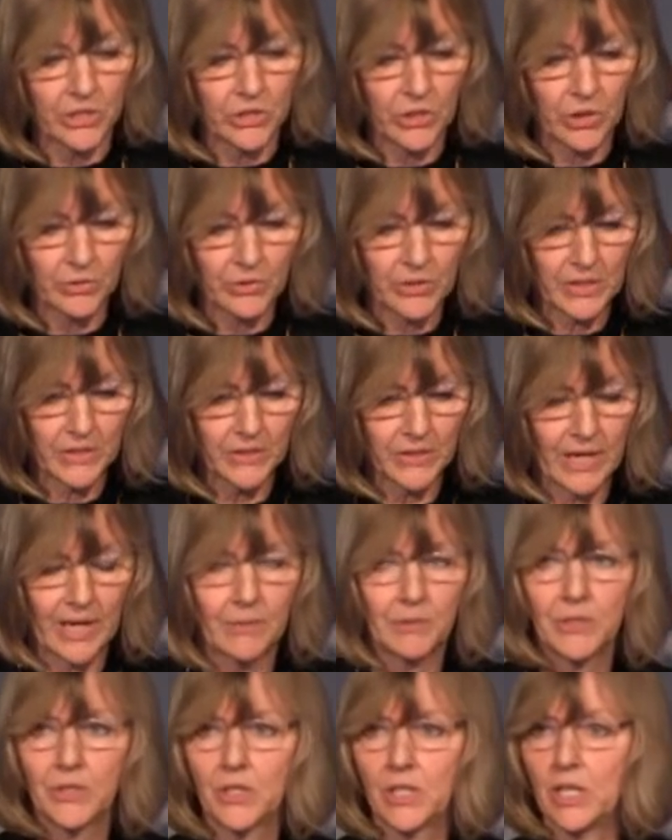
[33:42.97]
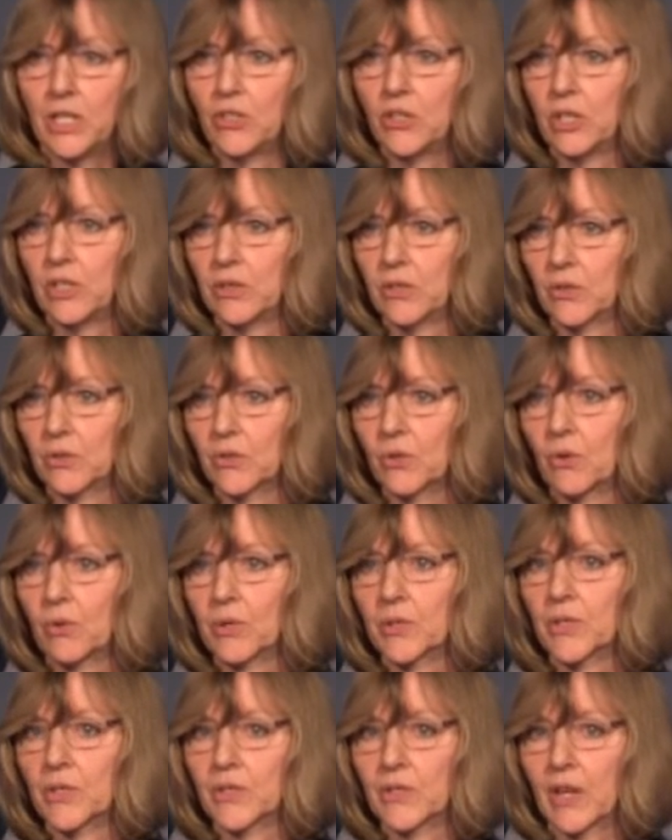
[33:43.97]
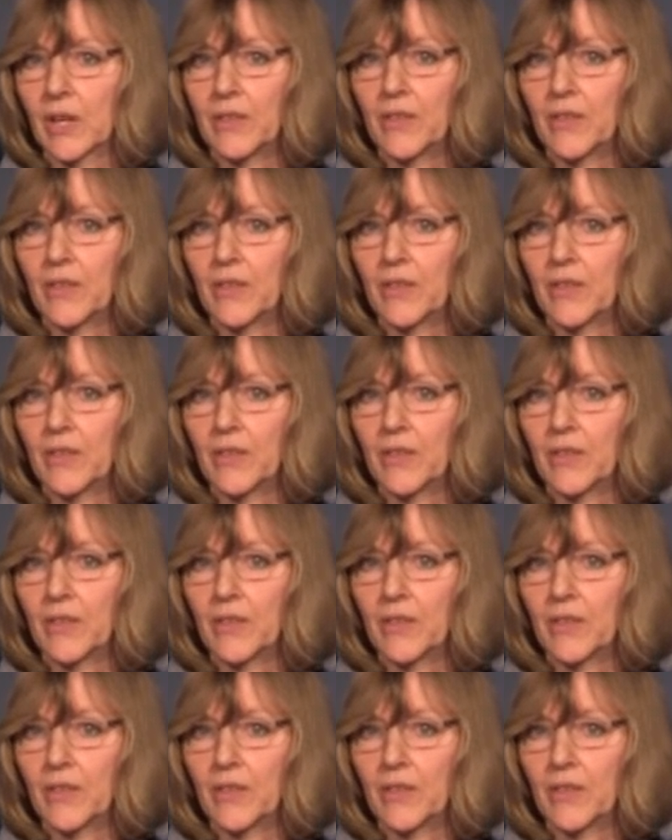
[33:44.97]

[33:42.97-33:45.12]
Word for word: So since I was teaching those courses,